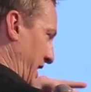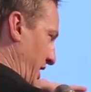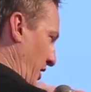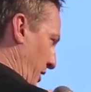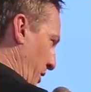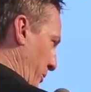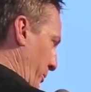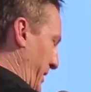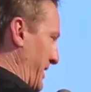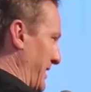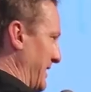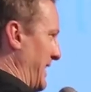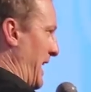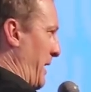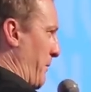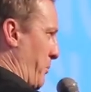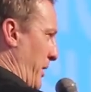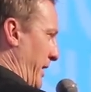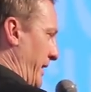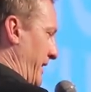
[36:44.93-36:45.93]
You know, then we
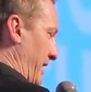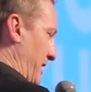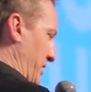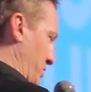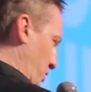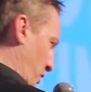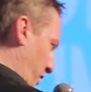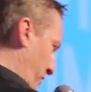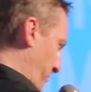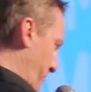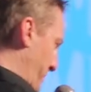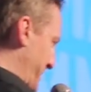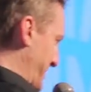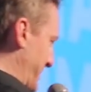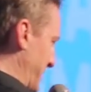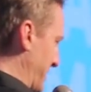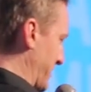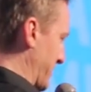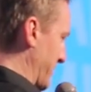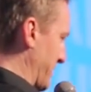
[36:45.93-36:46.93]
collaborate on sort of
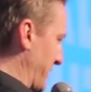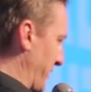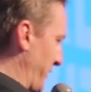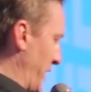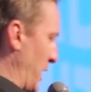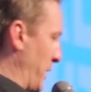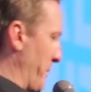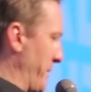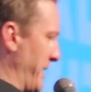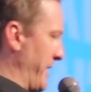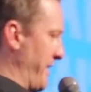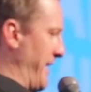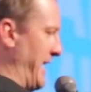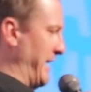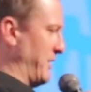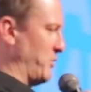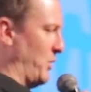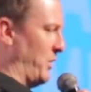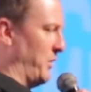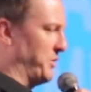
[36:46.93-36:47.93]
business development and
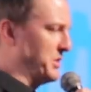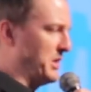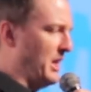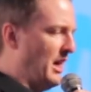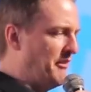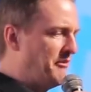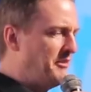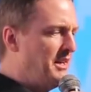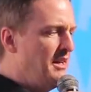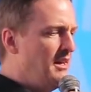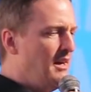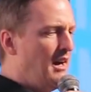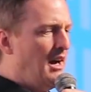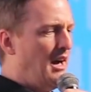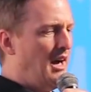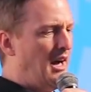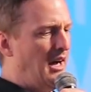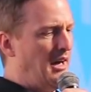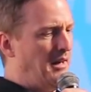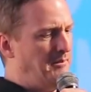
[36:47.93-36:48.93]
that sort of stuff.
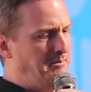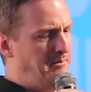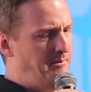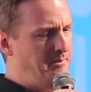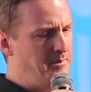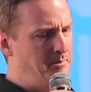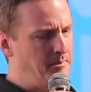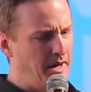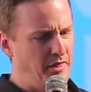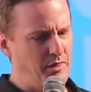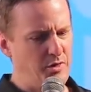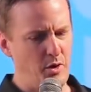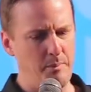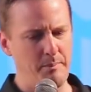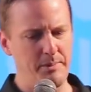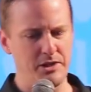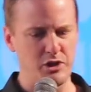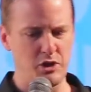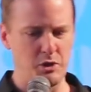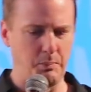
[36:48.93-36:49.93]
Um, my
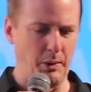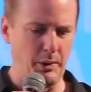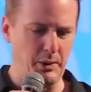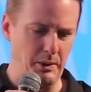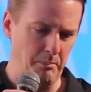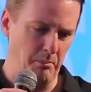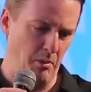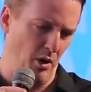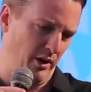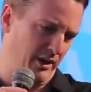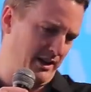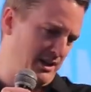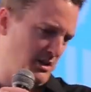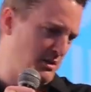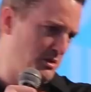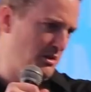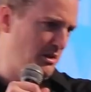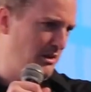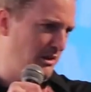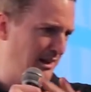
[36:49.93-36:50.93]
third business partner, Mark,
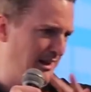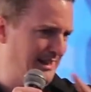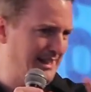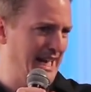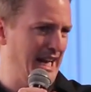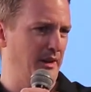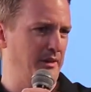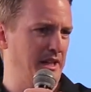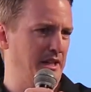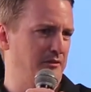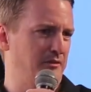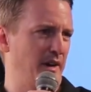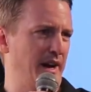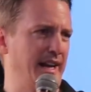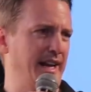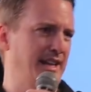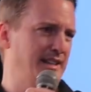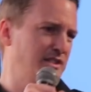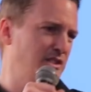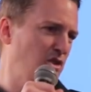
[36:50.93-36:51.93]
is uh, accounting,
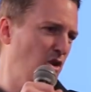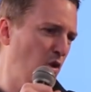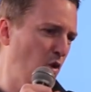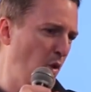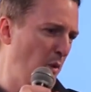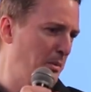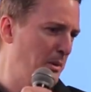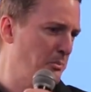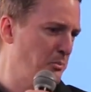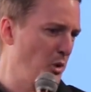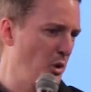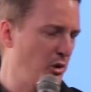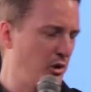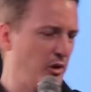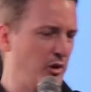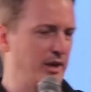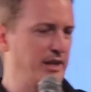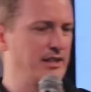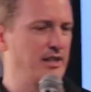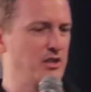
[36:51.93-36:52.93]
finance. He's our corporate
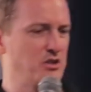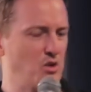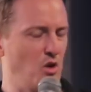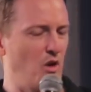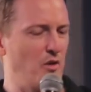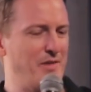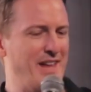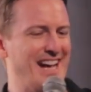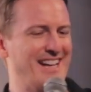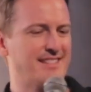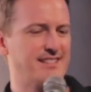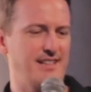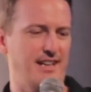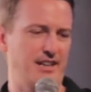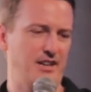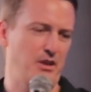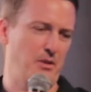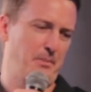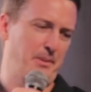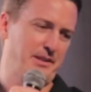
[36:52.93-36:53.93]
broker. He does all that
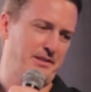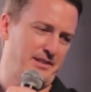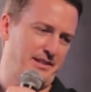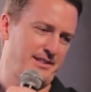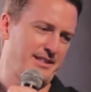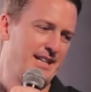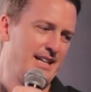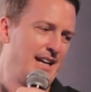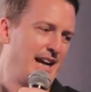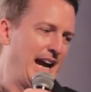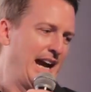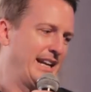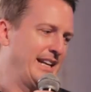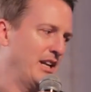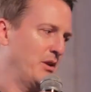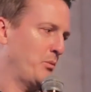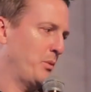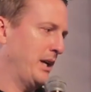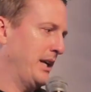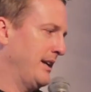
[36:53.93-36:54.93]
side of the business. And
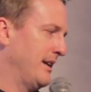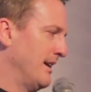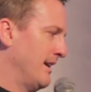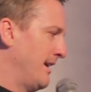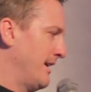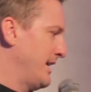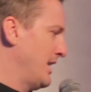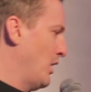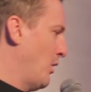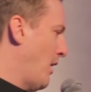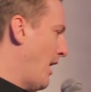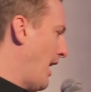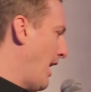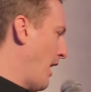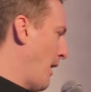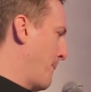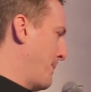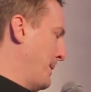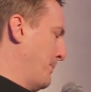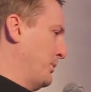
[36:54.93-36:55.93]
then we, you know,
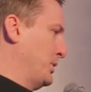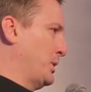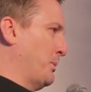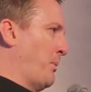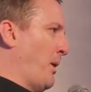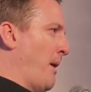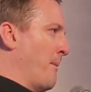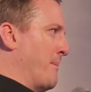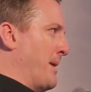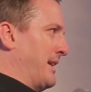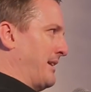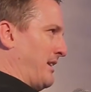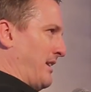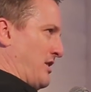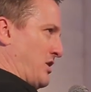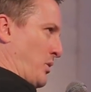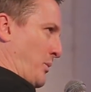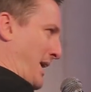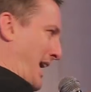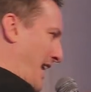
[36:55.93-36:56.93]
hire people
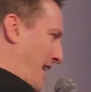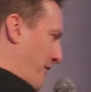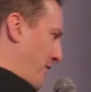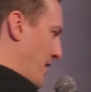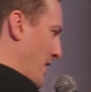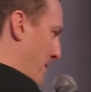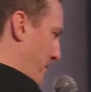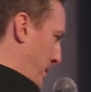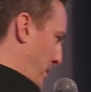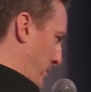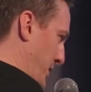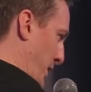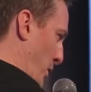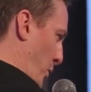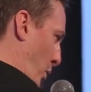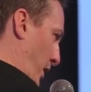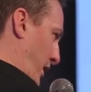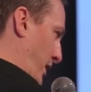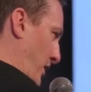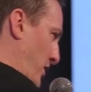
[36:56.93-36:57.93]
departmentally. So we have people that
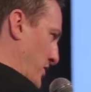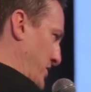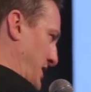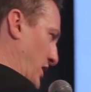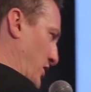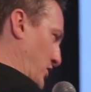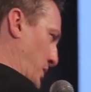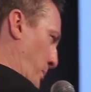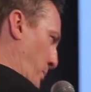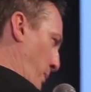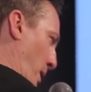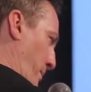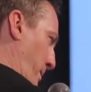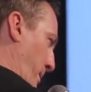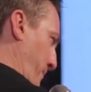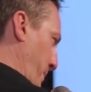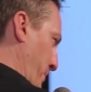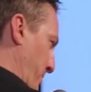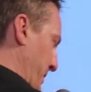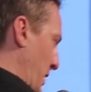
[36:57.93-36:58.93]
work in our sales
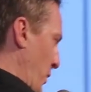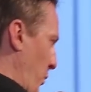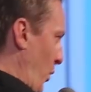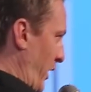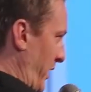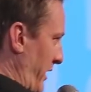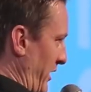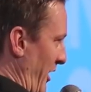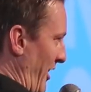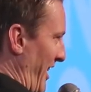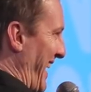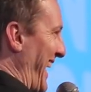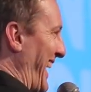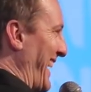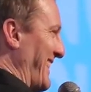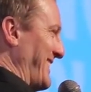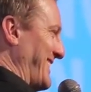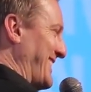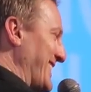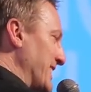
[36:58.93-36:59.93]
department, people that work in our
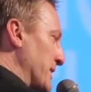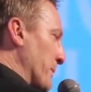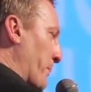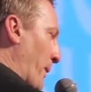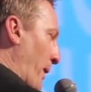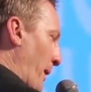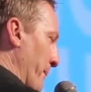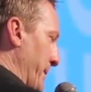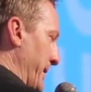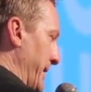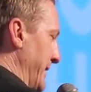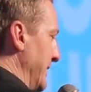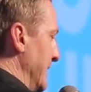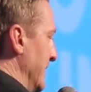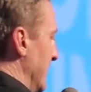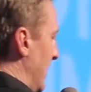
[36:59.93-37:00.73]
I T department.